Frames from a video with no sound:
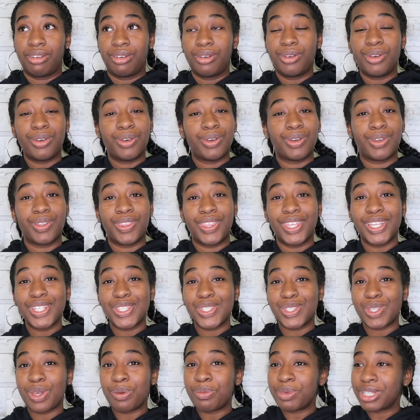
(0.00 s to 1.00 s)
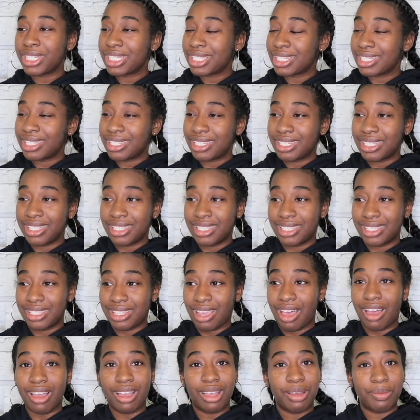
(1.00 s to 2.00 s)
Ooh, there's so much to just
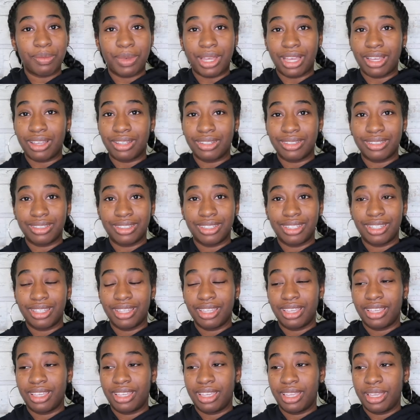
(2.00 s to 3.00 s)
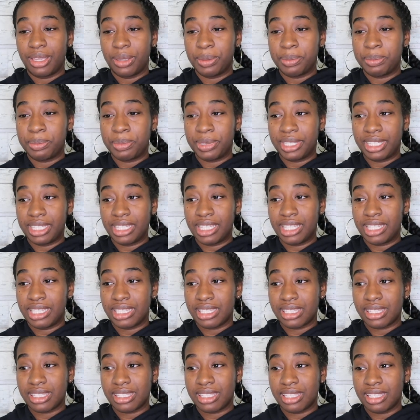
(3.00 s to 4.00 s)
talk about, but
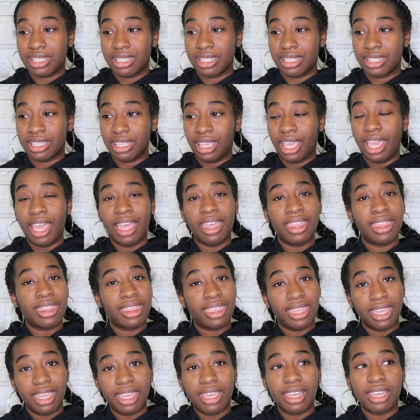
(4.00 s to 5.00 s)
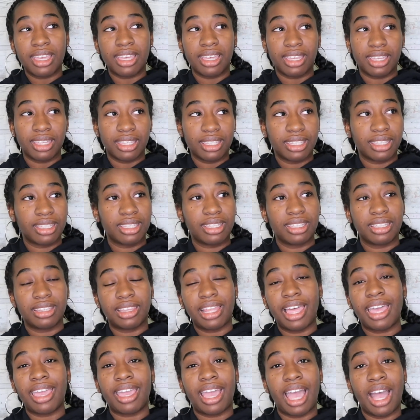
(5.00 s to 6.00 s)
yeah, I think
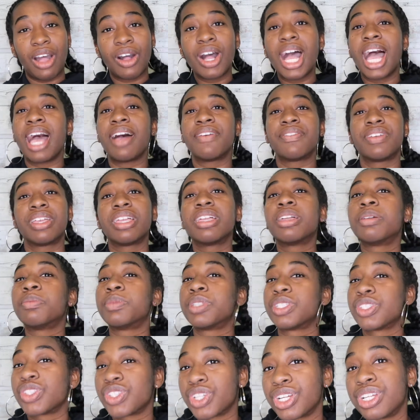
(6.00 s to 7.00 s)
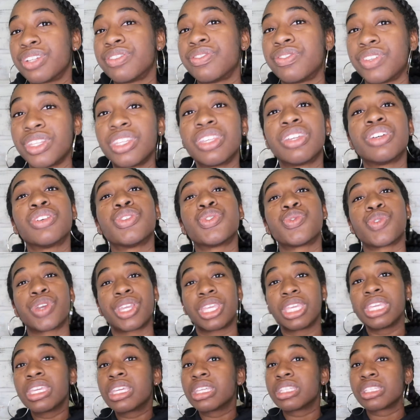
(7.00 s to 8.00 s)
like I'll have him in certain videos where
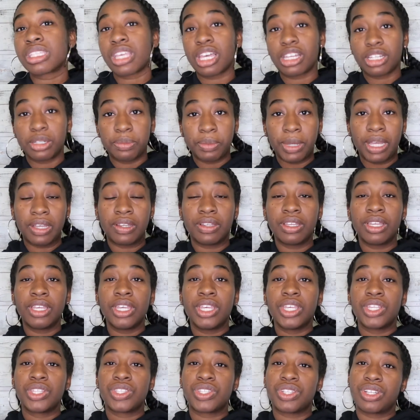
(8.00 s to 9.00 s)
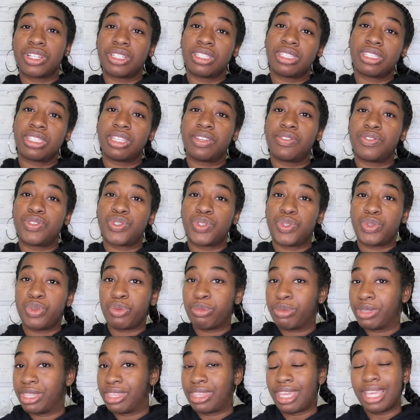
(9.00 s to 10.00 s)
he can talk about certain stuff
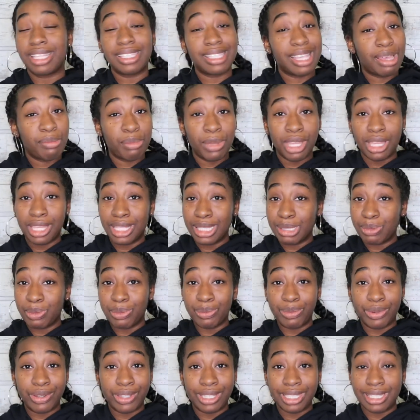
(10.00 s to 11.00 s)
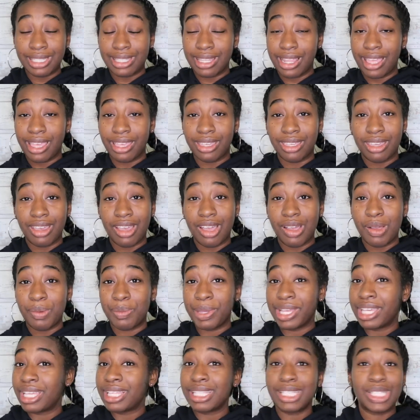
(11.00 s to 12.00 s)
too, but that's how my husband broke his leg, y'all,
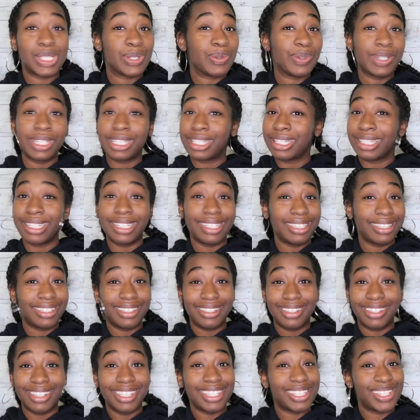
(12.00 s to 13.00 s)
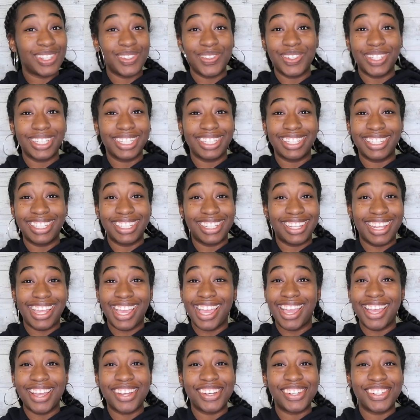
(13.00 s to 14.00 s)
but he's doing good. He's doing good
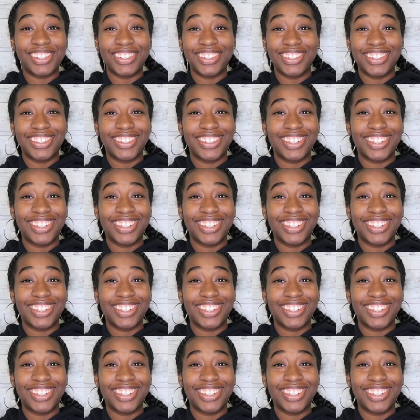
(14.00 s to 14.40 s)
now.